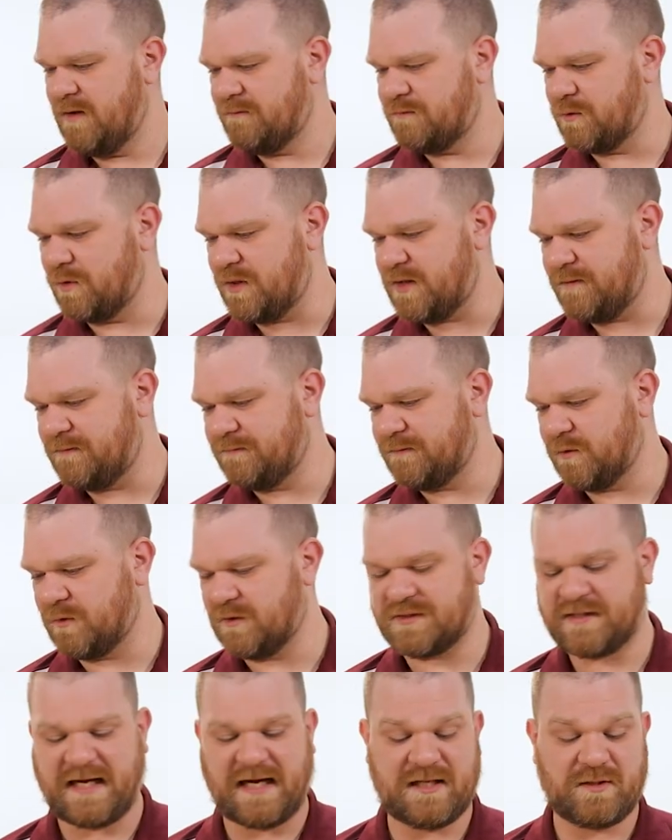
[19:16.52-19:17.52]
for the
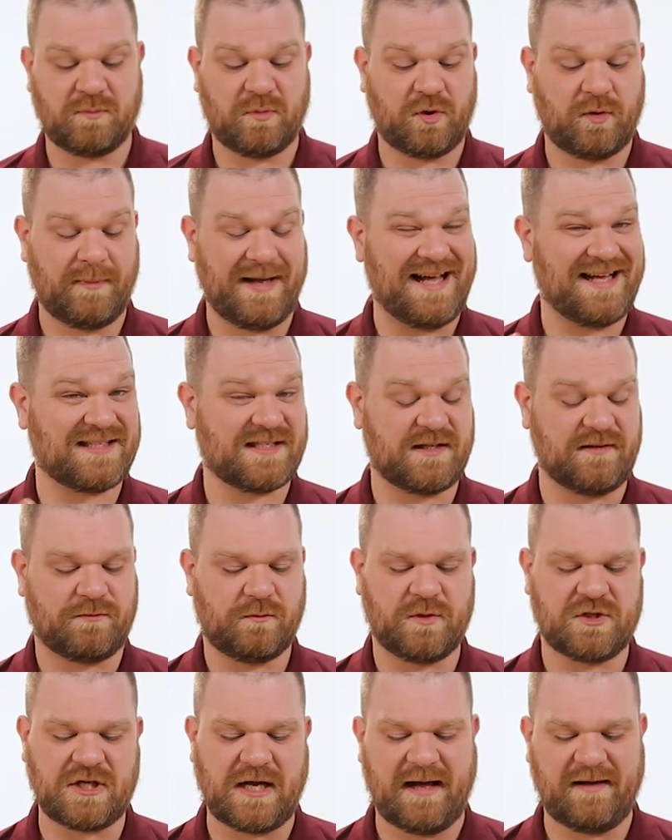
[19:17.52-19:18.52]
full size Bullmastiff,
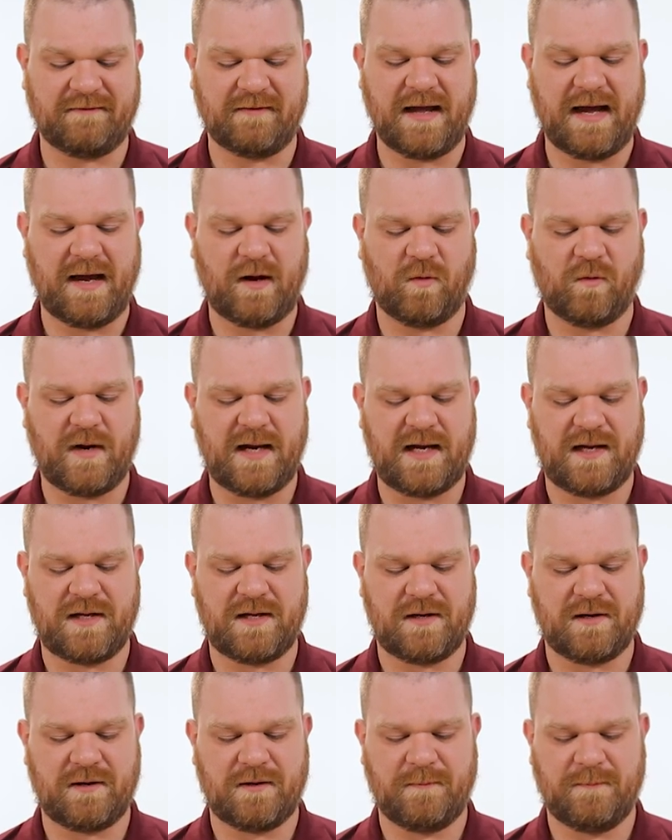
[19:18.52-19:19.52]
which I've got right
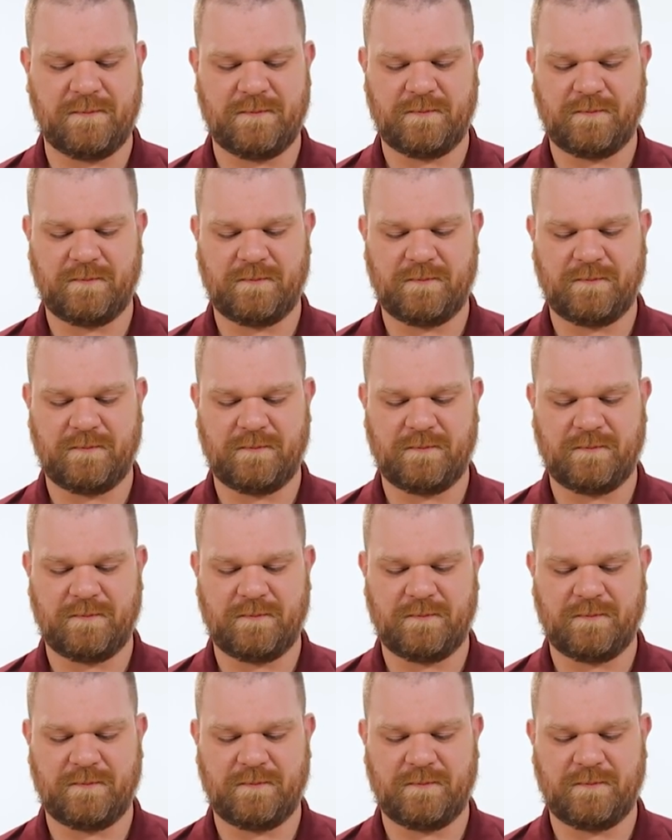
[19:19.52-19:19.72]
here.